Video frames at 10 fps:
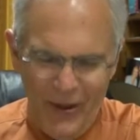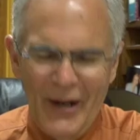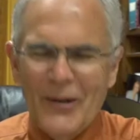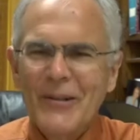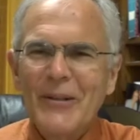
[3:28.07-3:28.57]

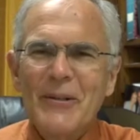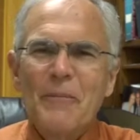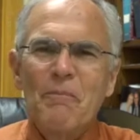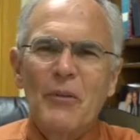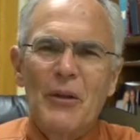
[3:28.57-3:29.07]
wow,
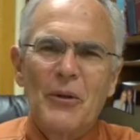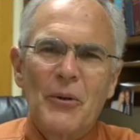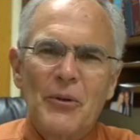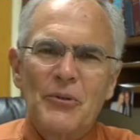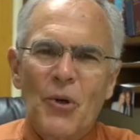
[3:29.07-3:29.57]

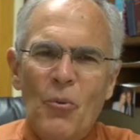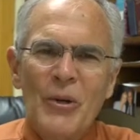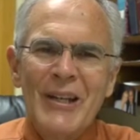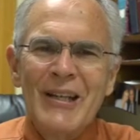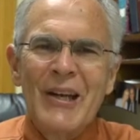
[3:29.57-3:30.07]
don't
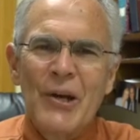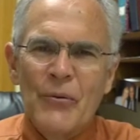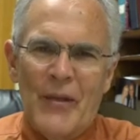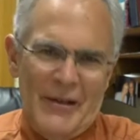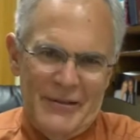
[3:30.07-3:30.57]
we need to
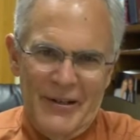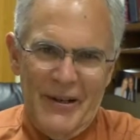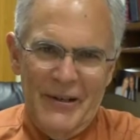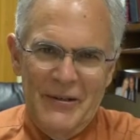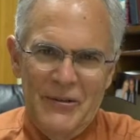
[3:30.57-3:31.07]
hear that
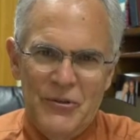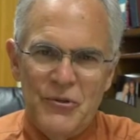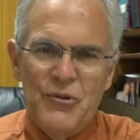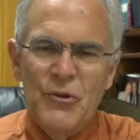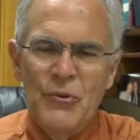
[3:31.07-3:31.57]
today?
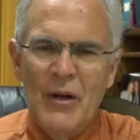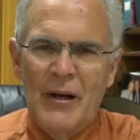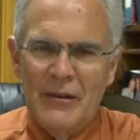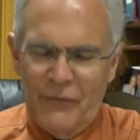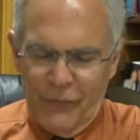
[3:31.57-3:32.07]
Do
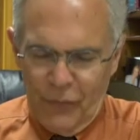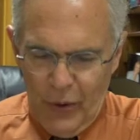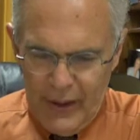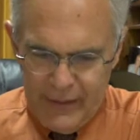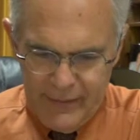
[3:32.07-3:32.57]
not
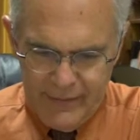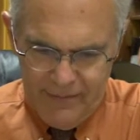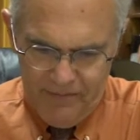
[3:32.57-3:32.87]
fret.